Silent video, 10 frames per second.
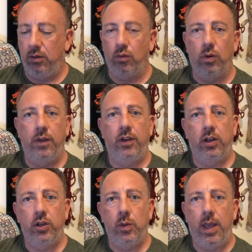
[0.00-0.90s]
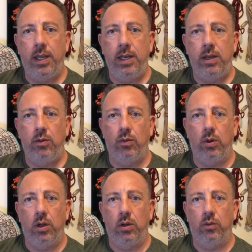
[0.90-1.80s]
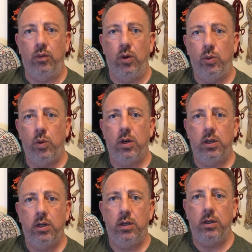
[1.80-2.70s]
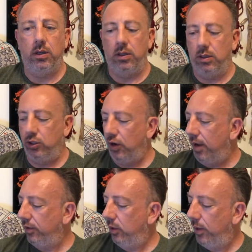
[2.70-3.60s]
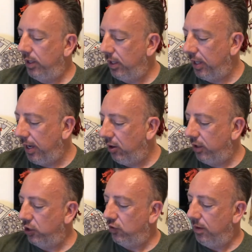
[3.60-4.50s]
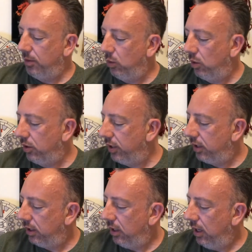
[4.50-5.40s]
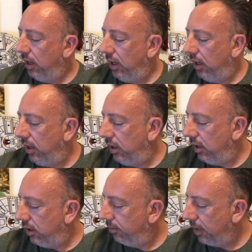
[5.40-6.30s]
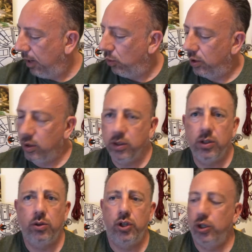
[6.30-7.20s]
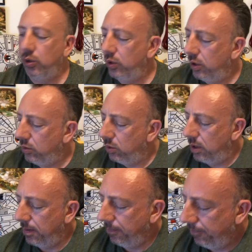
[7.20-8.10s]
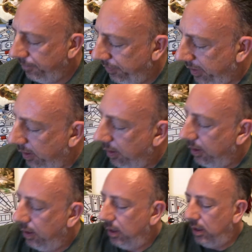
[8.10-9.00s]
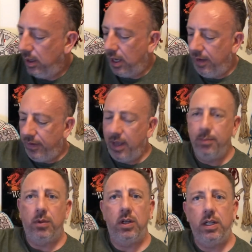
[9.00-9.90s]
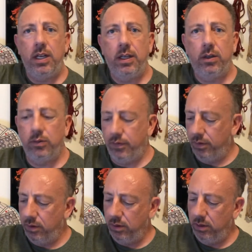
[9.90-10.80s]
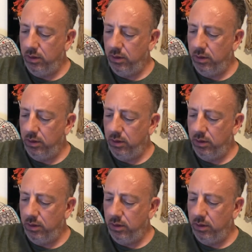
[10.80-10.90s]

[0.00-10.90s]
If you're going to do any road work, traveling with it, they are extremely worth it. I want to also show you, I've had mine now for,